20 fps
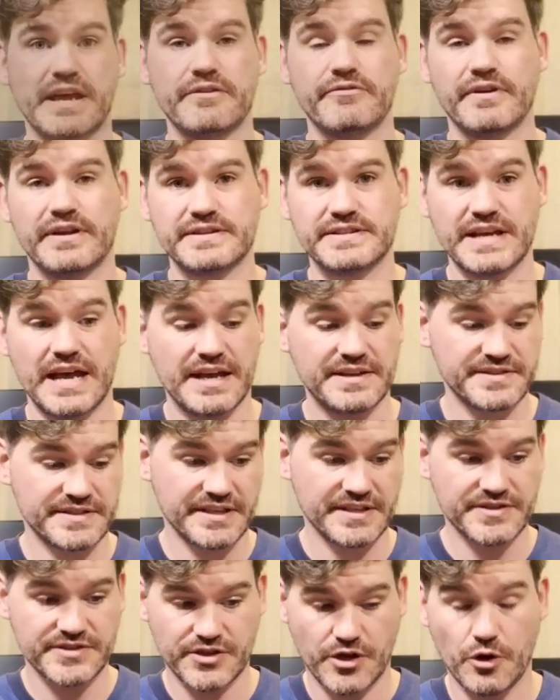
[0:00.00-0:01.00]

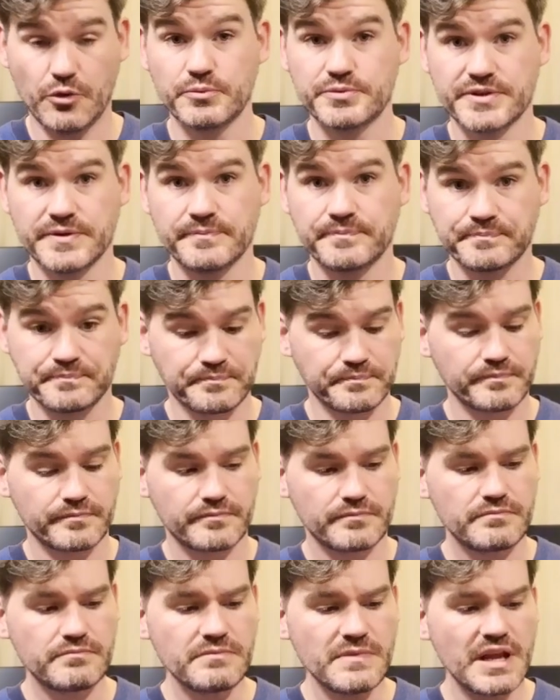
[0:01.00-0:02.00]
fantastic sculpt.
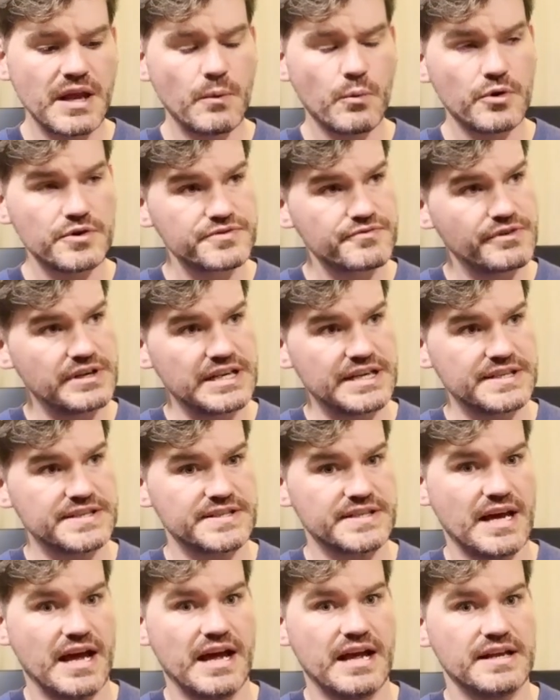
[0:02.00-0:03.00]
It was
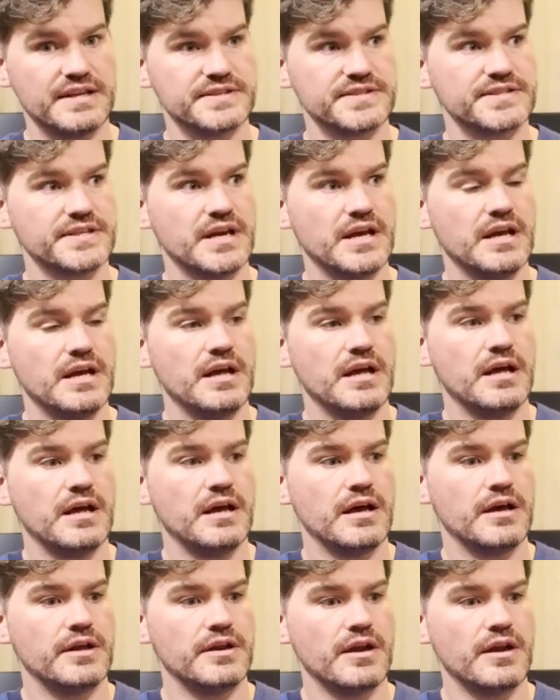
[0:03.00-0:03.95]
released as an